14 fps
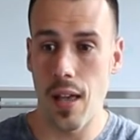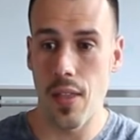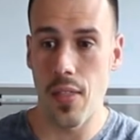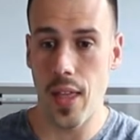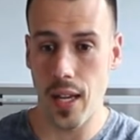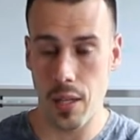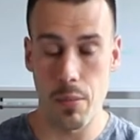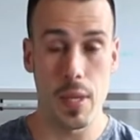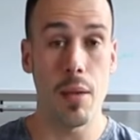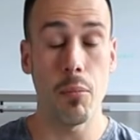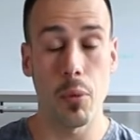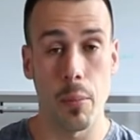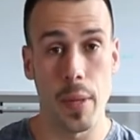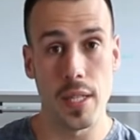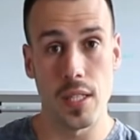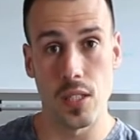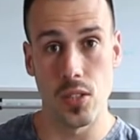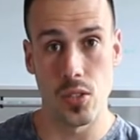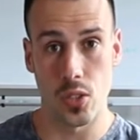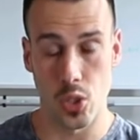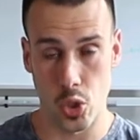that can be
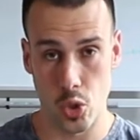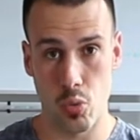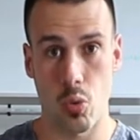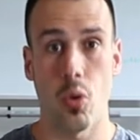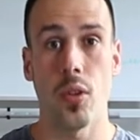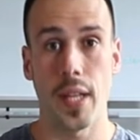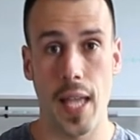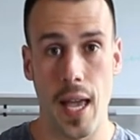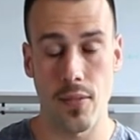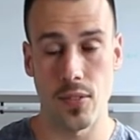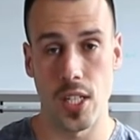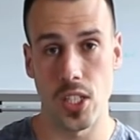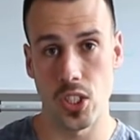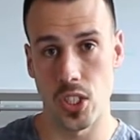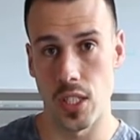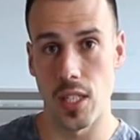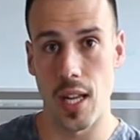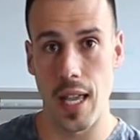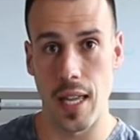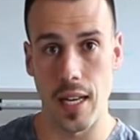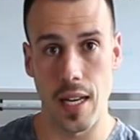implemented to control the calf tension
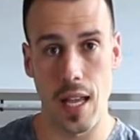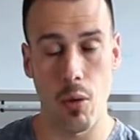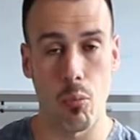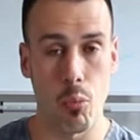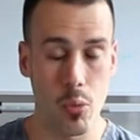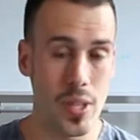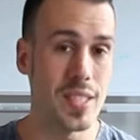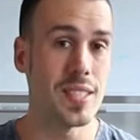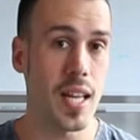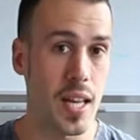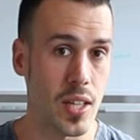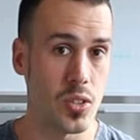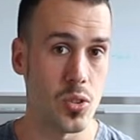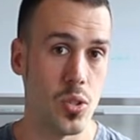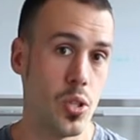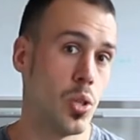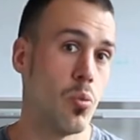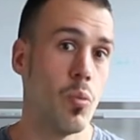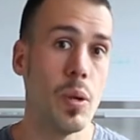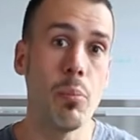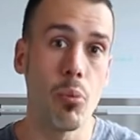and help reset it so you
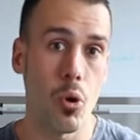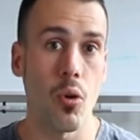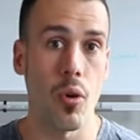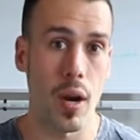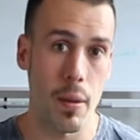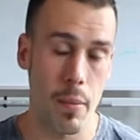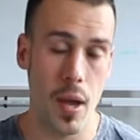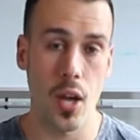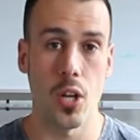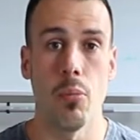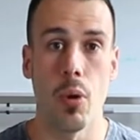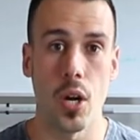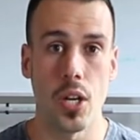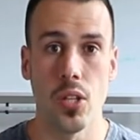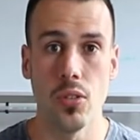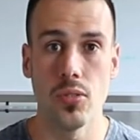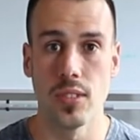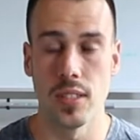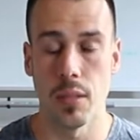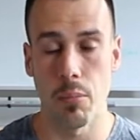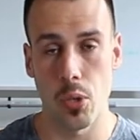can reprogram how your body
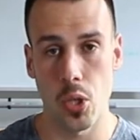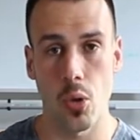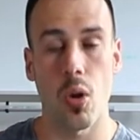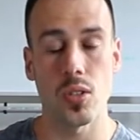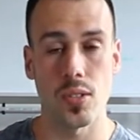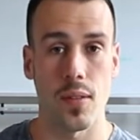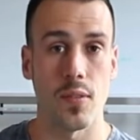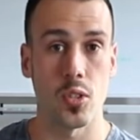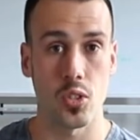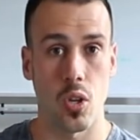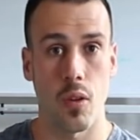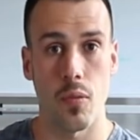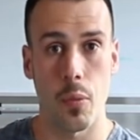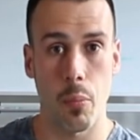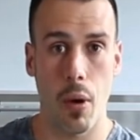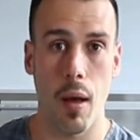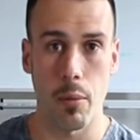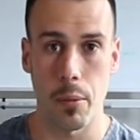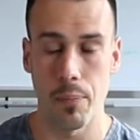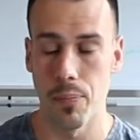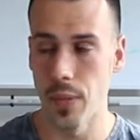uses it, but you also have to solve the
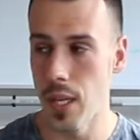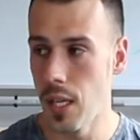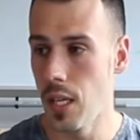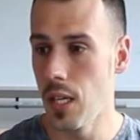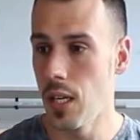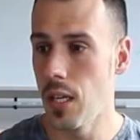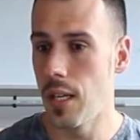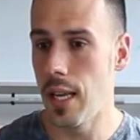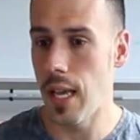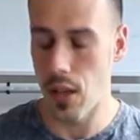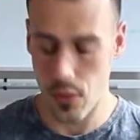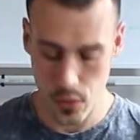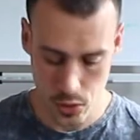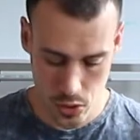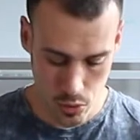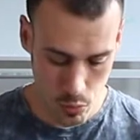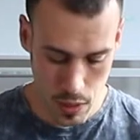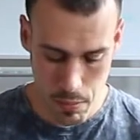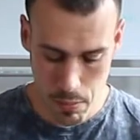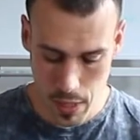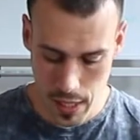problem. Now, there's
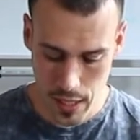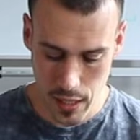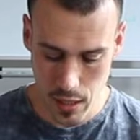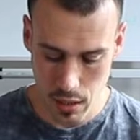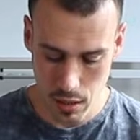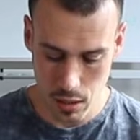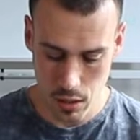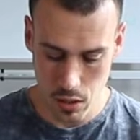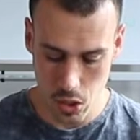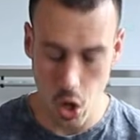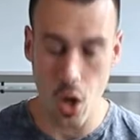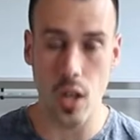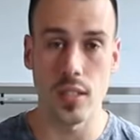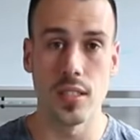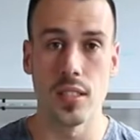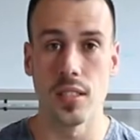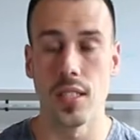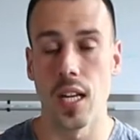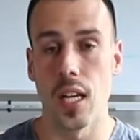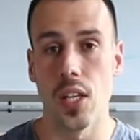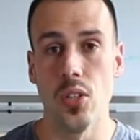three big causes
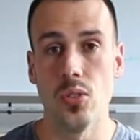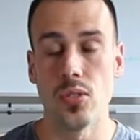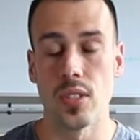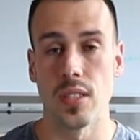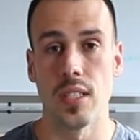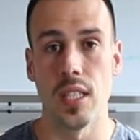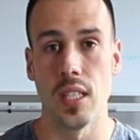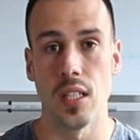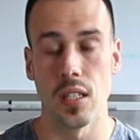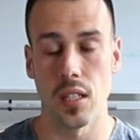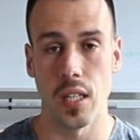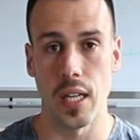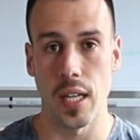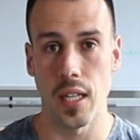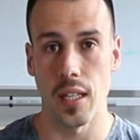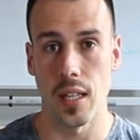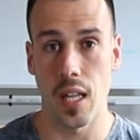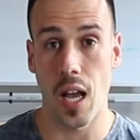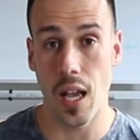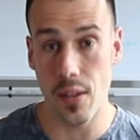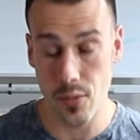that I used to see in clinic and
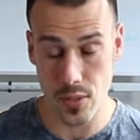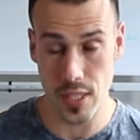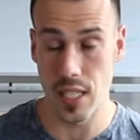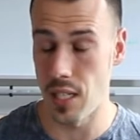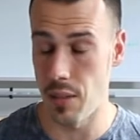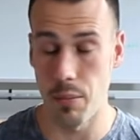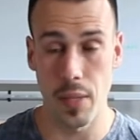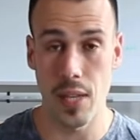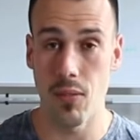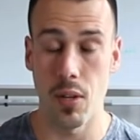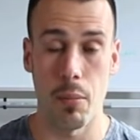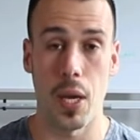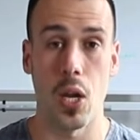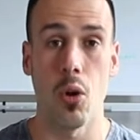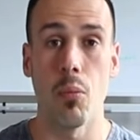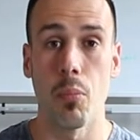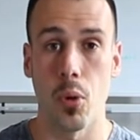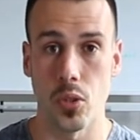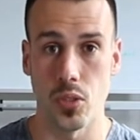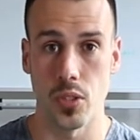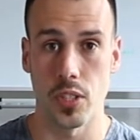that I've seen, even in my own
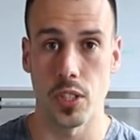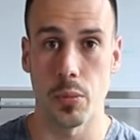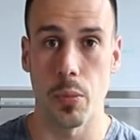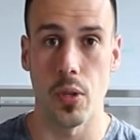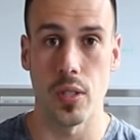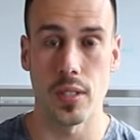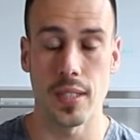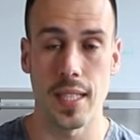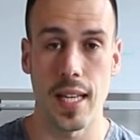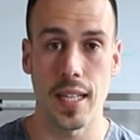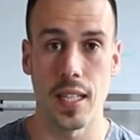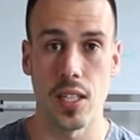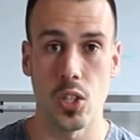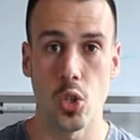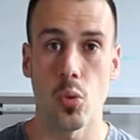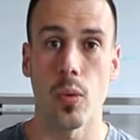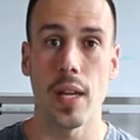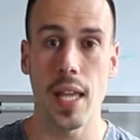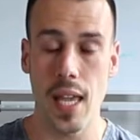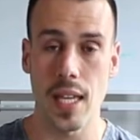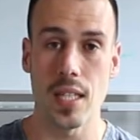personal experience, that can
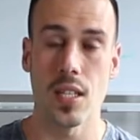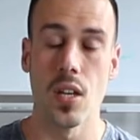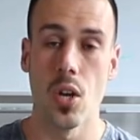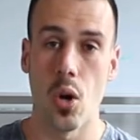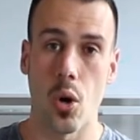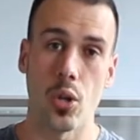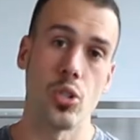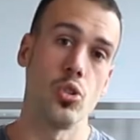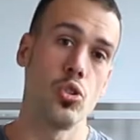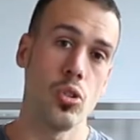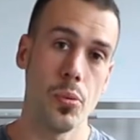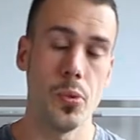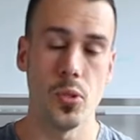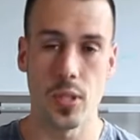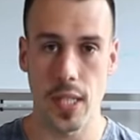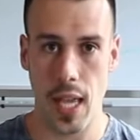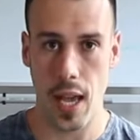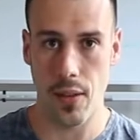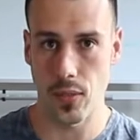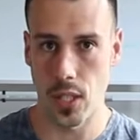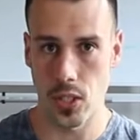create or contribute to
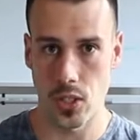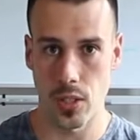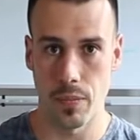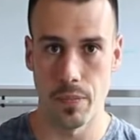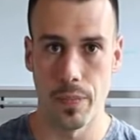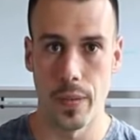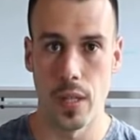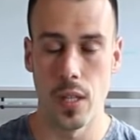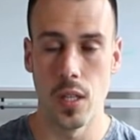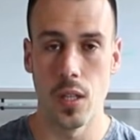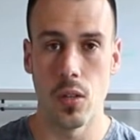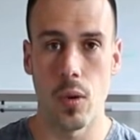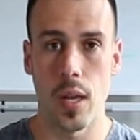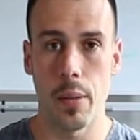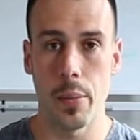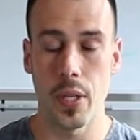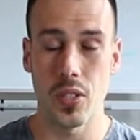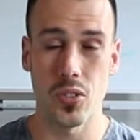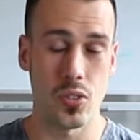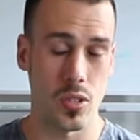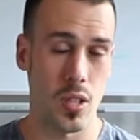calf tension. Right?
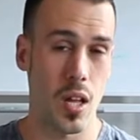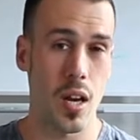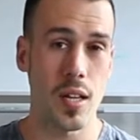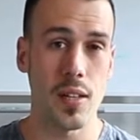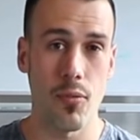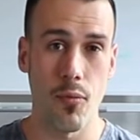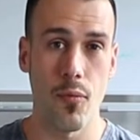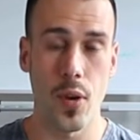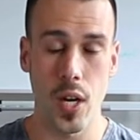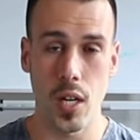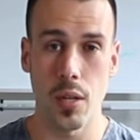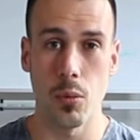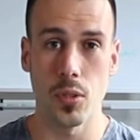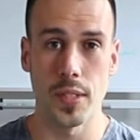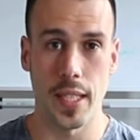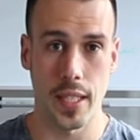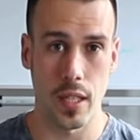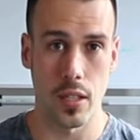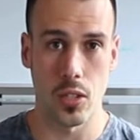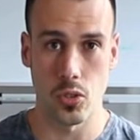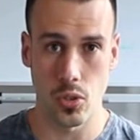Because there's a lot of different variables that
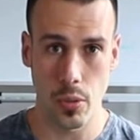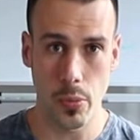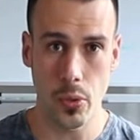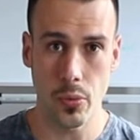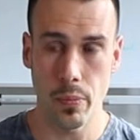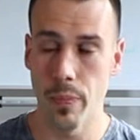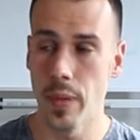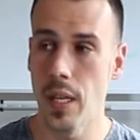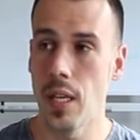can contribute,